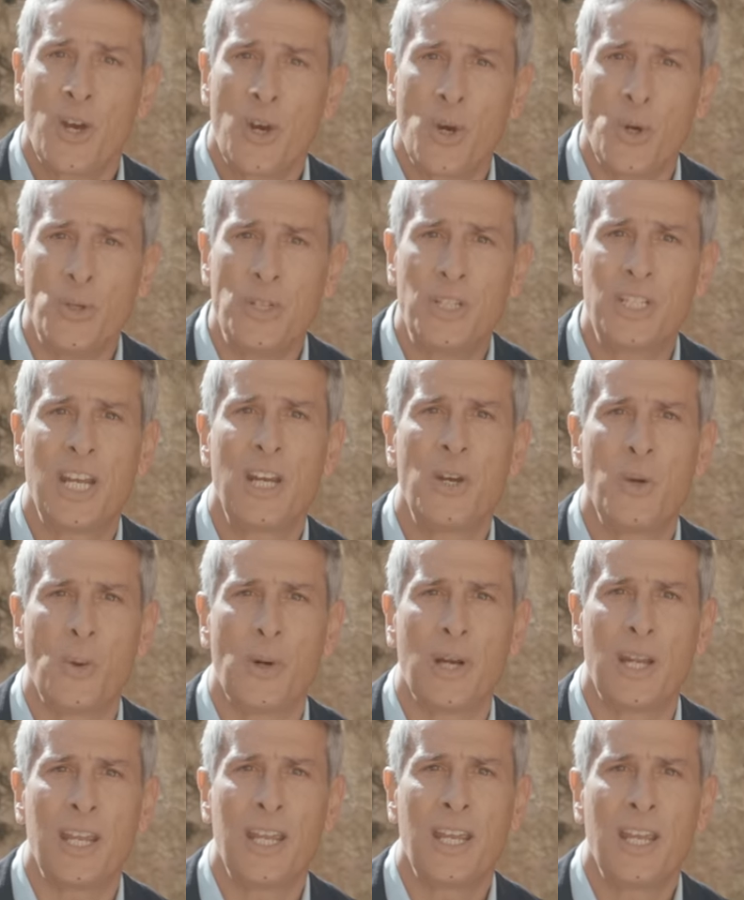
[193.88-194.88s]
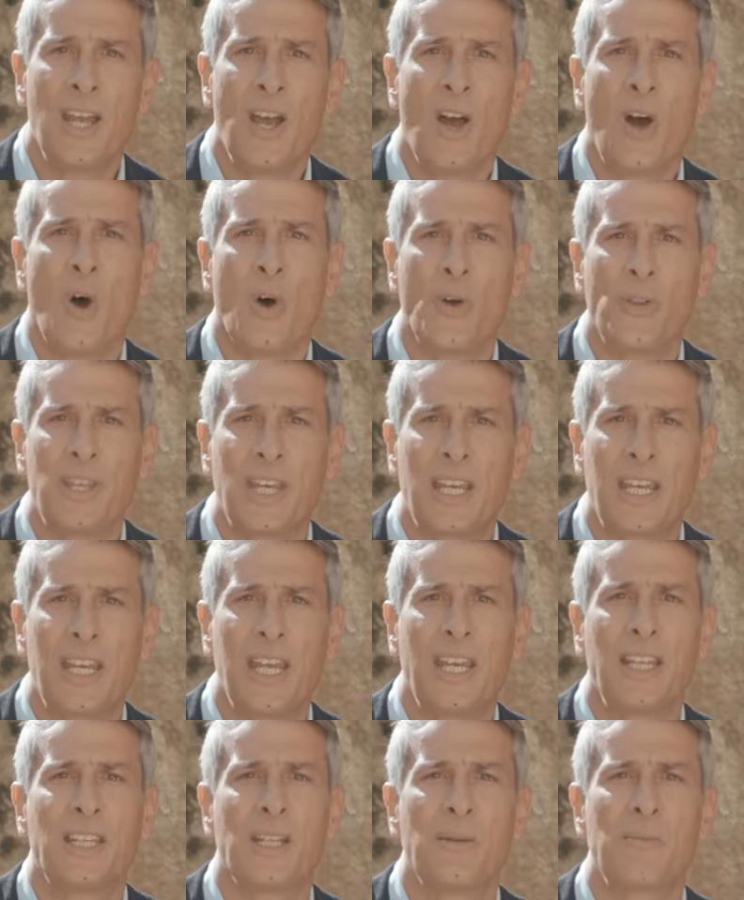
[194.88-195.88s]
continually on the
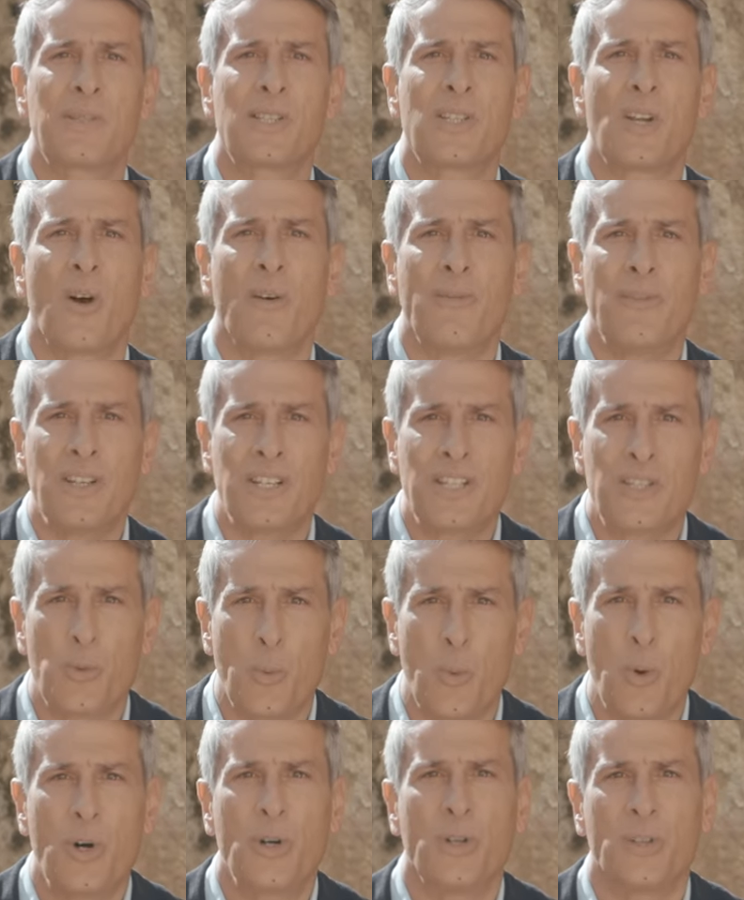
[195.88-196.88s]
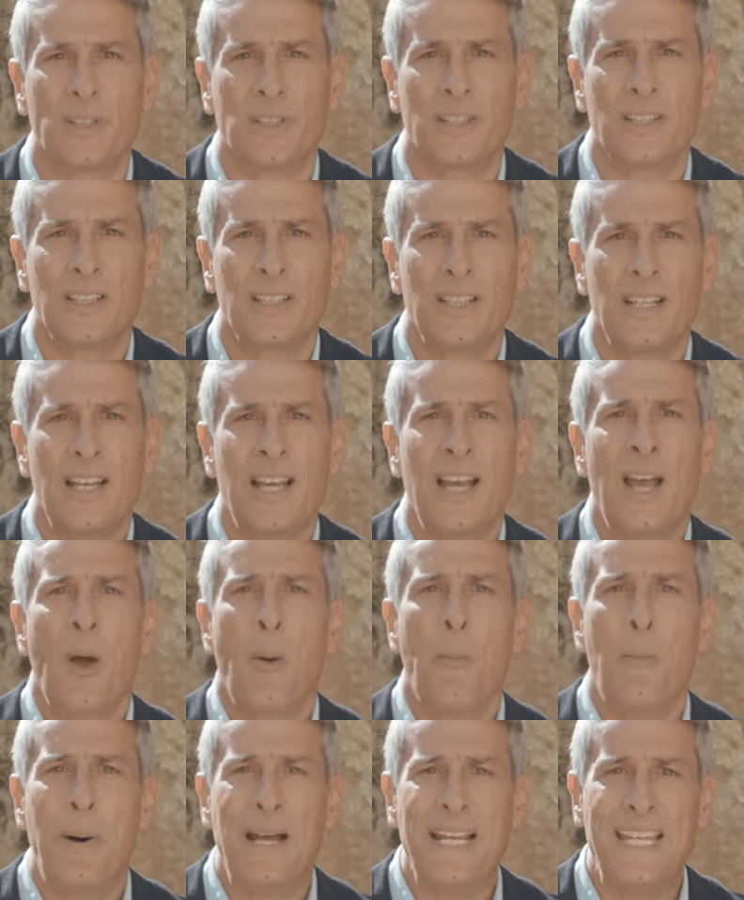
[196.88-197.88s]
kingdoms of this world,
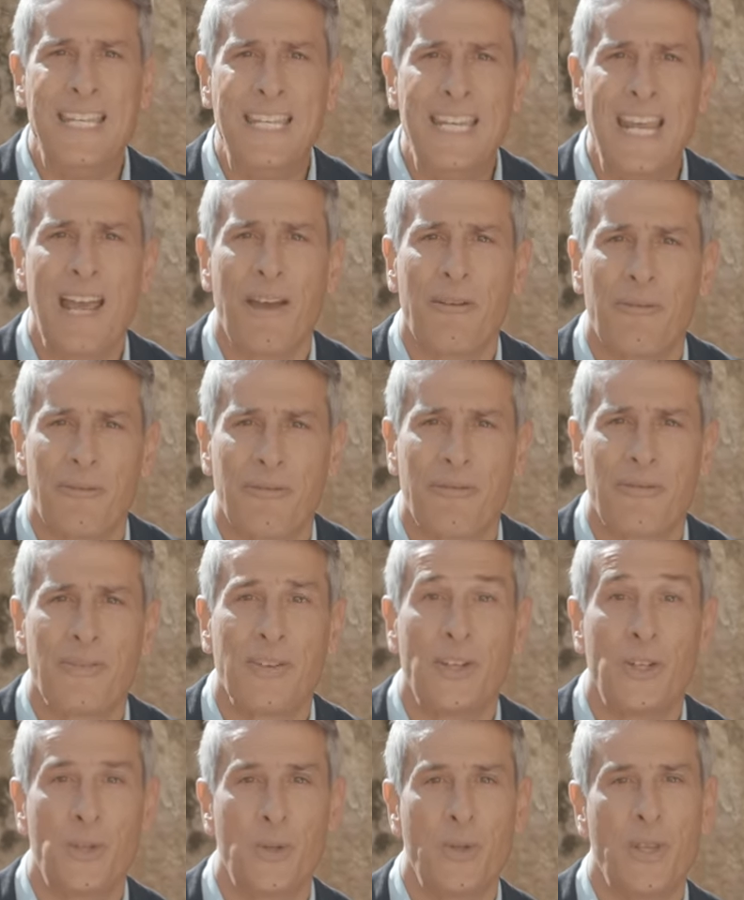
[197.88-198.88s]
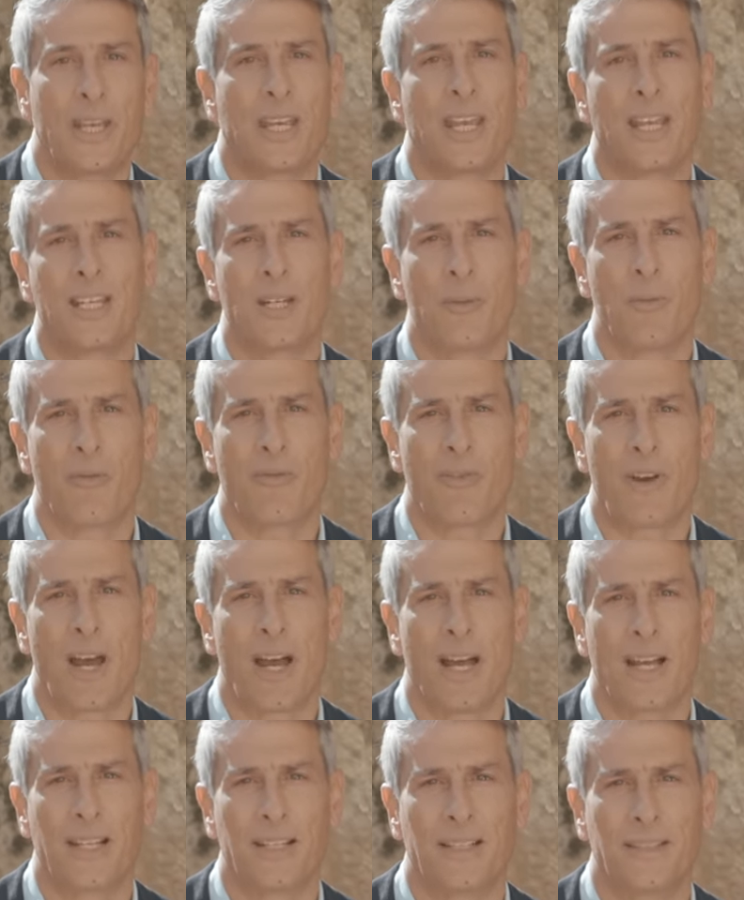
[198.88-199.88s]
but deaf to the kingdom of
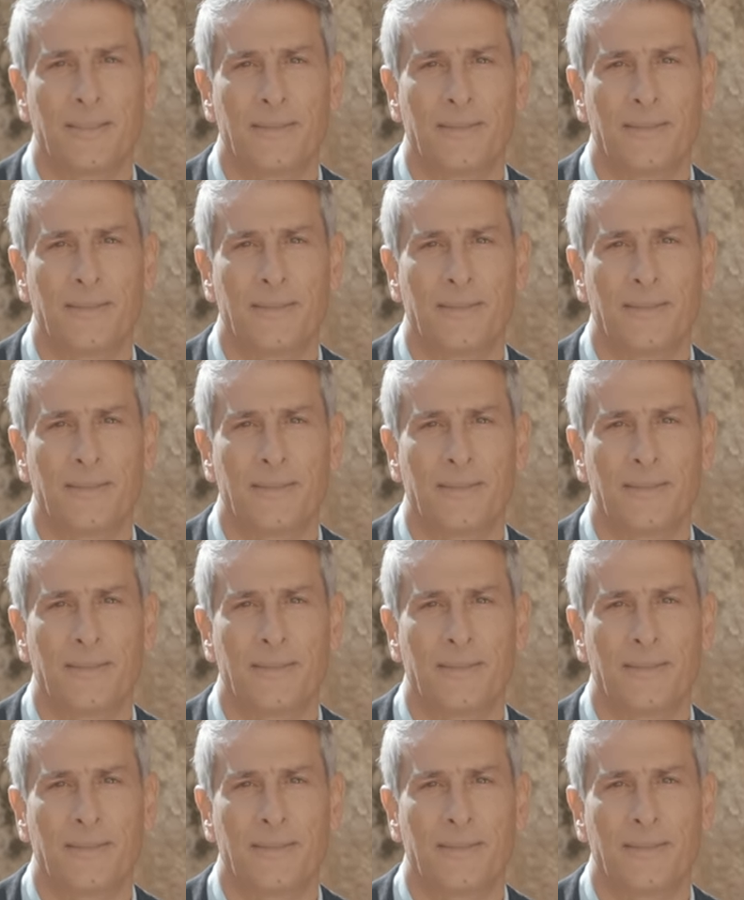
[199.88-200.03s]
God.